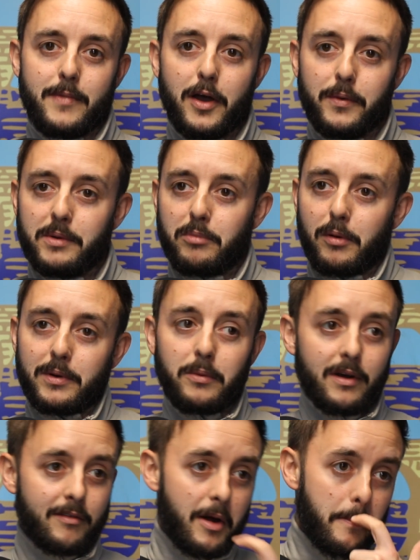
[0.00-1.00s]
Owen, probably
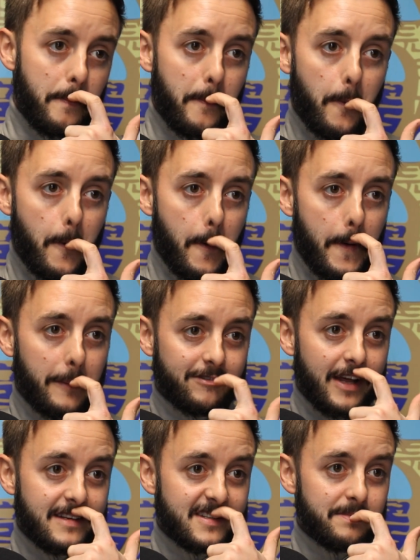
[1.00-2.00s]
one of our more
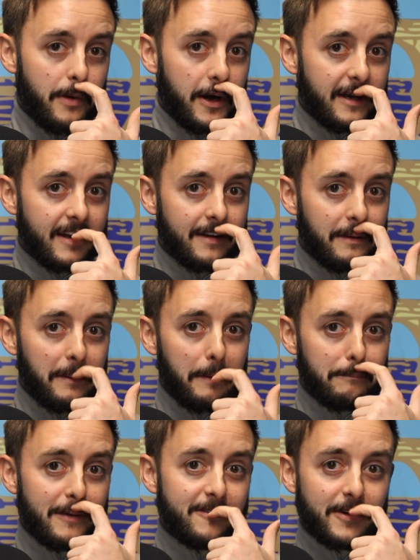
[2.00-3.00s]
defensive minded
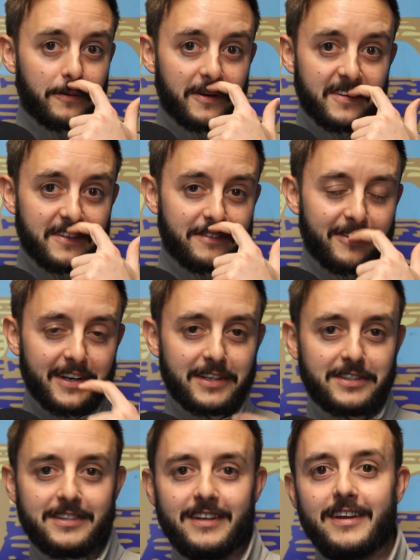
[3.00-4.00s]
midfielders, has
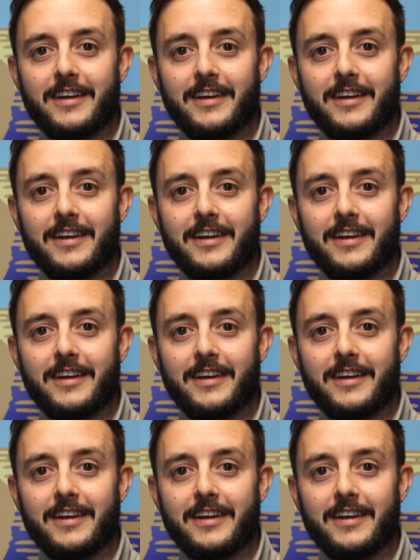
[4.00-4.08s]
finished